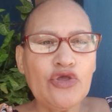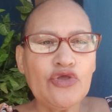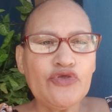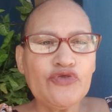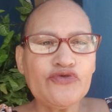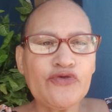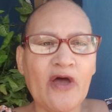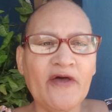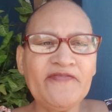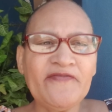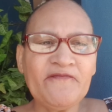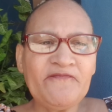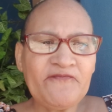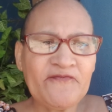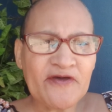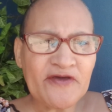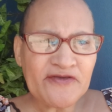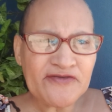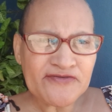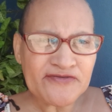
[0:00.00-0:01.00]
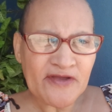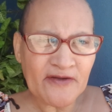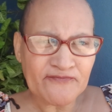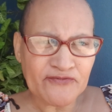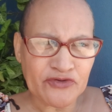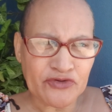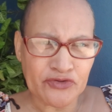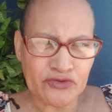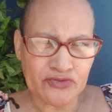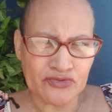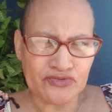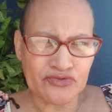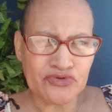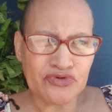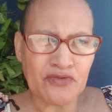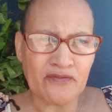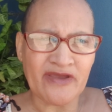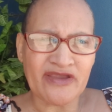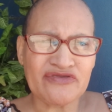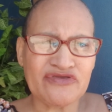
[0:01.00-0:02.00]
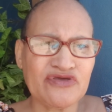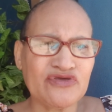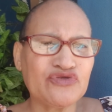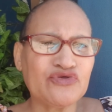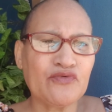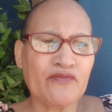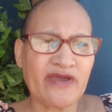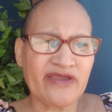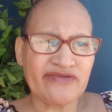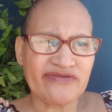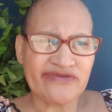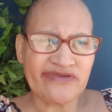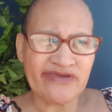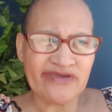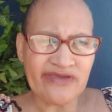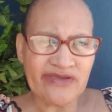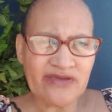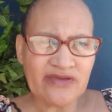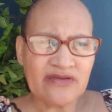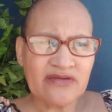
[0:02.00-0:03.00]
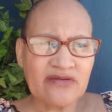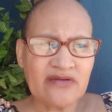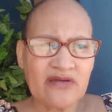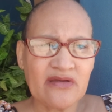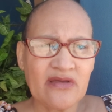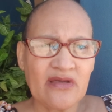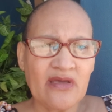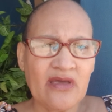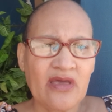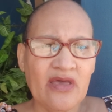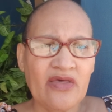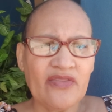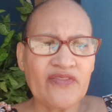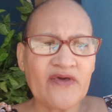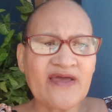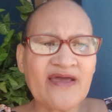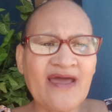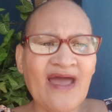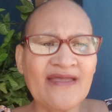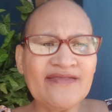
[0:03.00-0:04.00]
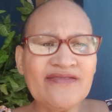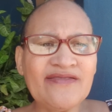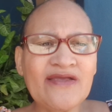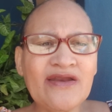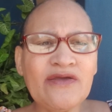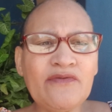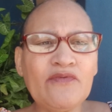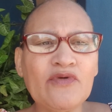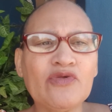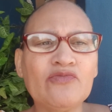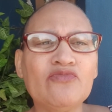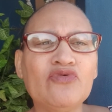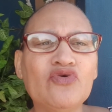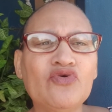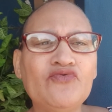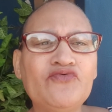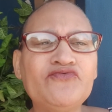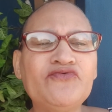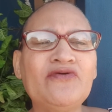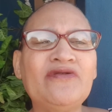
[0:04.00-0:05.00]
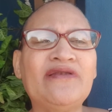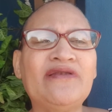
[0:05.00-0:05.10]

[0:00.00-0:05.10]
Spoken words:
So on the 1st of June 2020, the country will move to